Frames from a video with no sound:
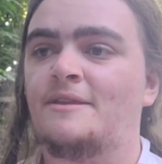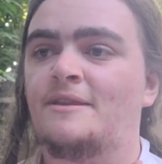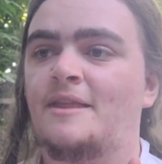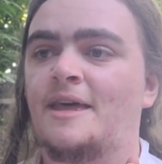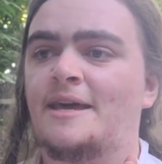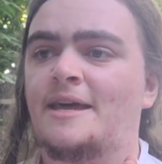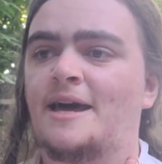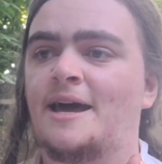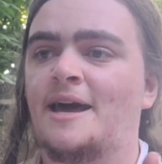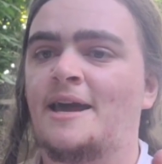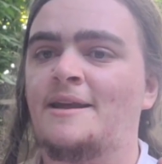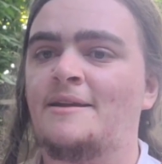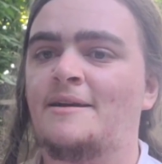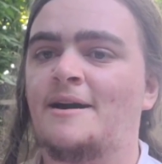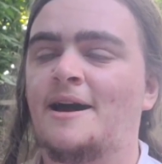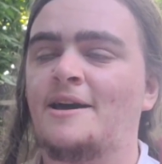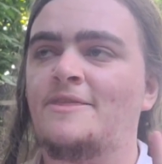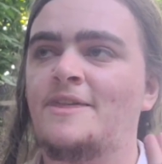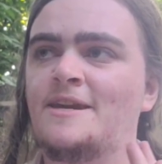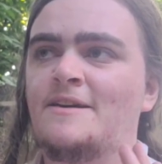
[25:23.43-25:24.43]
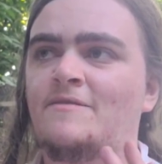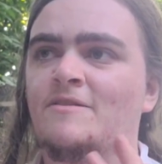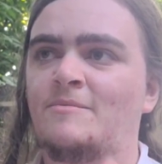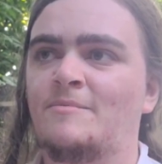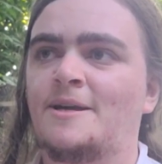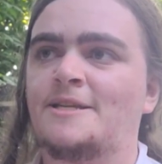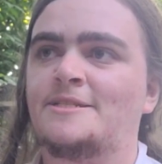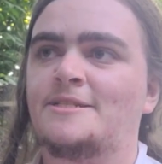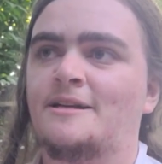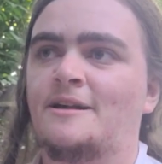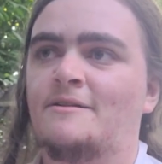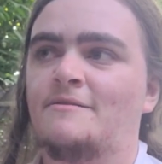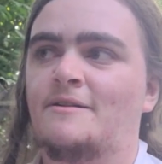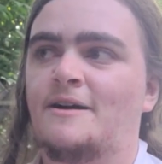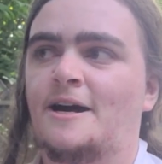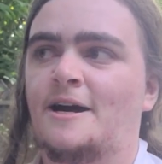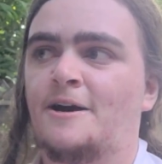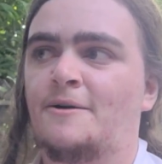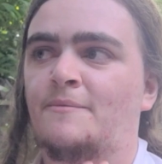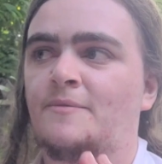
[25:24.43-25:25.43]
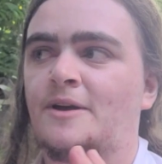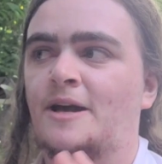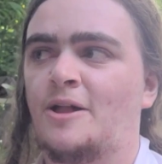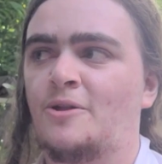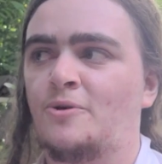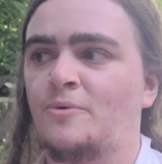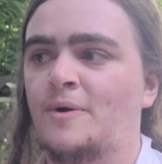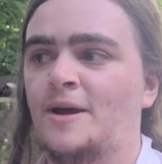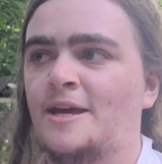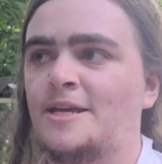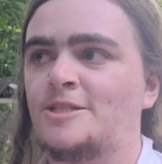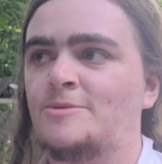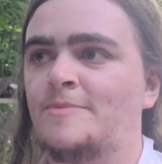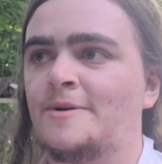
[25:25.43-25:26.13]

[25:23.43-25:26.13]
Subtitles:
like I think of them as colorways,